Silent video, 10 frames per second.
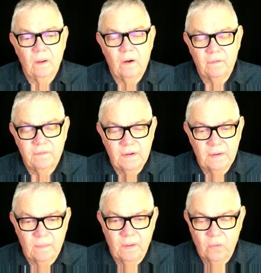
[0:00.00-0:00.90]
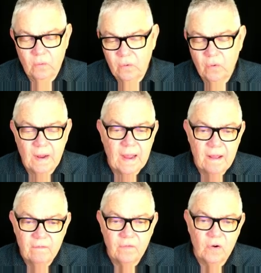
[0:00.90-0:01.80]
offer or
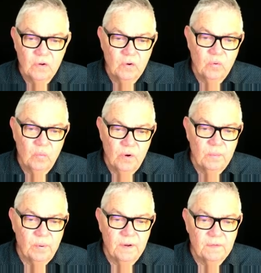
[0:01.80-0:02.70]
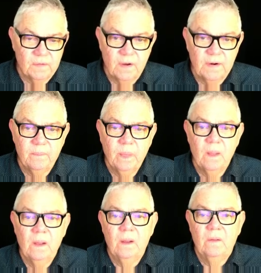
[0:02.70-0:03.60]
have on your WordPress site.
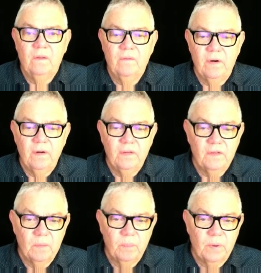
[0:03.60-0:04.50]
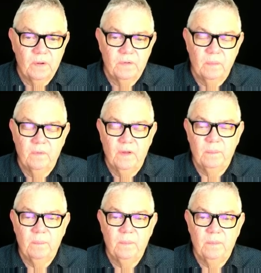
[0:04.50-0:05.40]
The very simplest
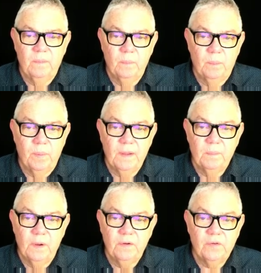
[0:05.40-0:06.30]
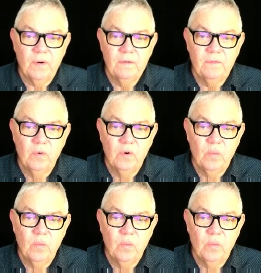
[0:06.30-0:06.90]
and most straightforward